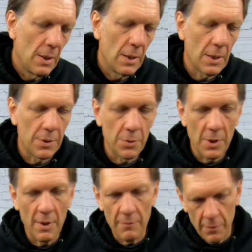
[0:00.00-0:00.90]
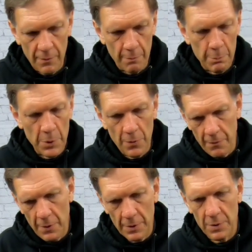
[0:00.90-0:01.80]
And I do that for both
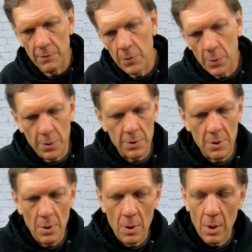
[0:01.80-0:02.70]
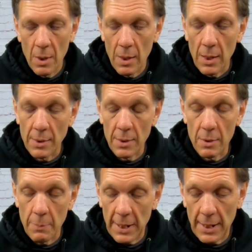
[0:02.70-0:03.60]
fronts, of course. And
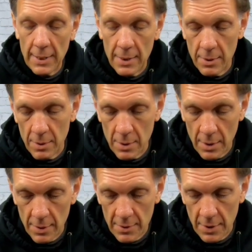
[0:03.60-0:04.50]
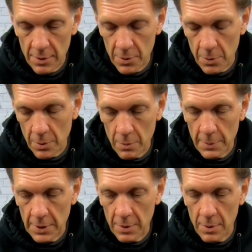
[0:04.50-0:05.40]
then the back, I didn't say this earlier,
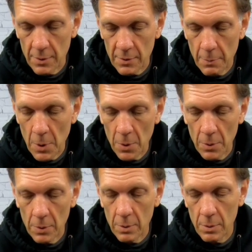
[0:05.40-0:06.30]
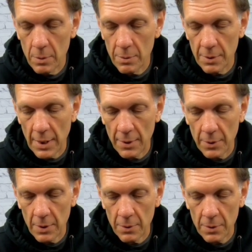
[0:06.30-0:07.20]
but the small
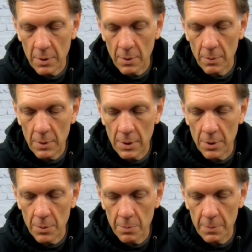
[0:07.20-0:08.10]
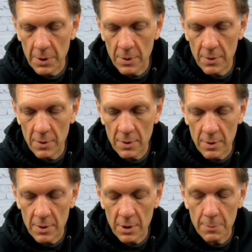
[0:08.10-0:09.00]
down here at the inner piece
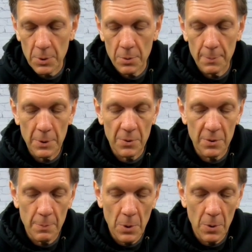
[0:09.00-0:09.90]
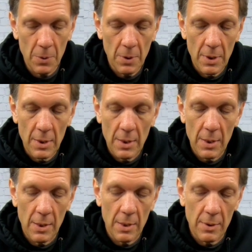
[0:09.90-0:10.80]
is a 6mm small,
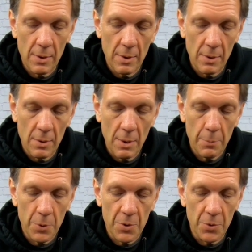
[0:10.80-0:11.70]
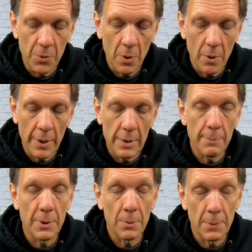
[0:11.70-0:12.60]
and the upper 2 are
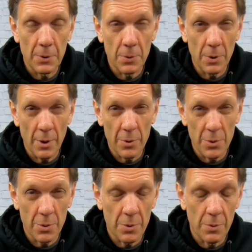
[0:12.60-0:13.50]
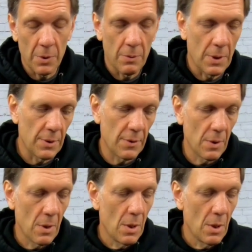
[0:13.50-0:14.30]
8mm larger tuning rods.